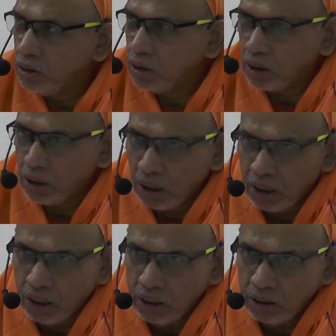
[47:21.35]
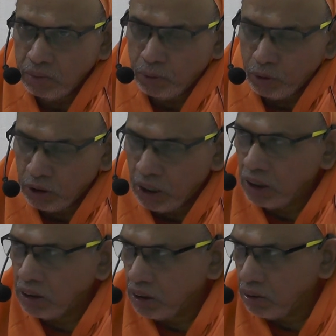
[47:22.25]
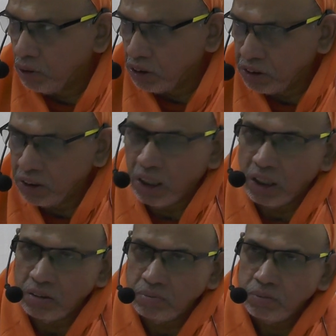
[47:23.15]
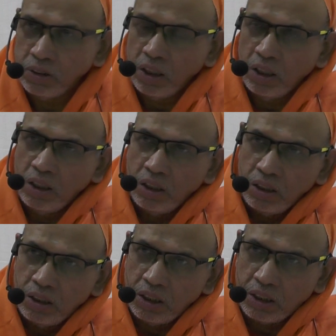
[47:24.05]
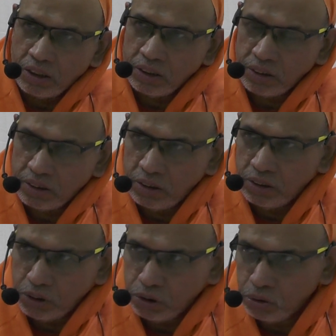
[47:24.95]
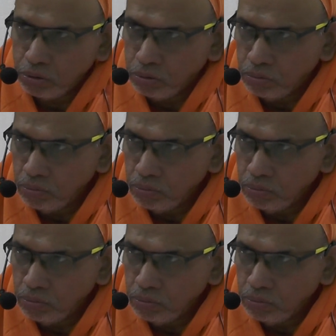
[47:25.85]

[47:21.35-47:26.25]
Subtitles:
Shankara in Brihadaranyaka Bhashya, he addresses this issue.